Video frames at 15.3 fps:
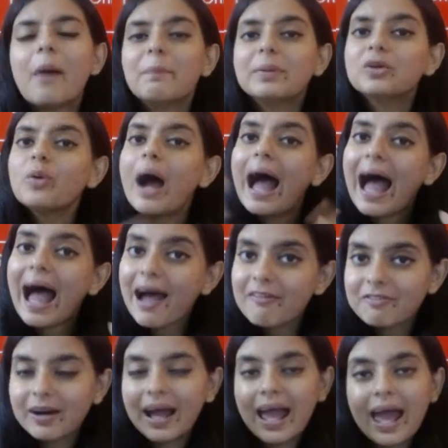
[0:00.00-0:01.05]
but you
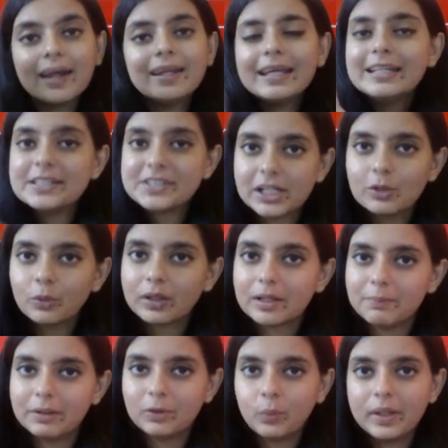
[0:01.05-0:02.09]
have an interlude
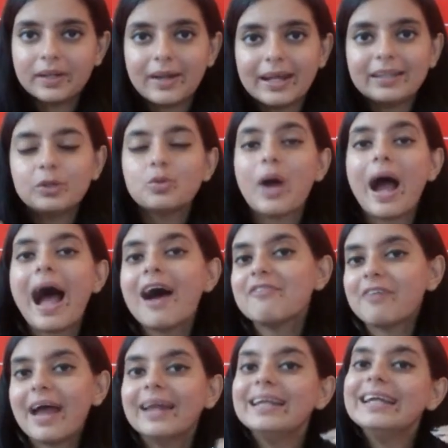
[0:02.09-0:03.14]
in between, right, you have
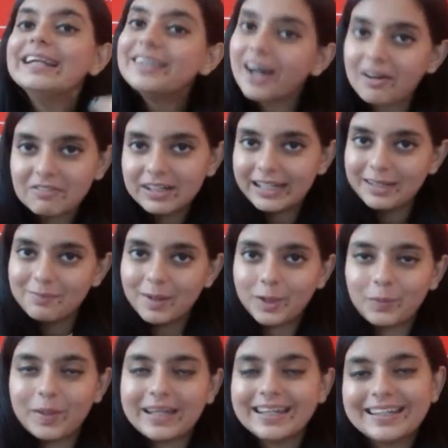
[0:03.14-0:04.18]
an interval in
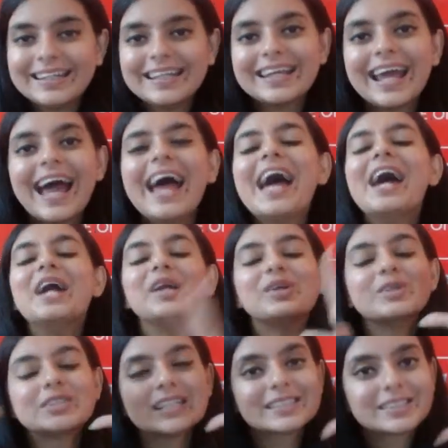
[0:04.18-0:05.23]
between, okay,
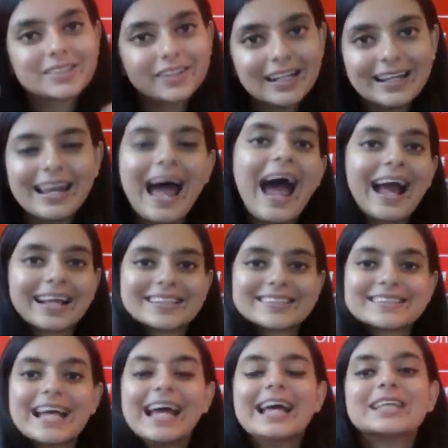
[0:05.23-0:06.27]
to just relax.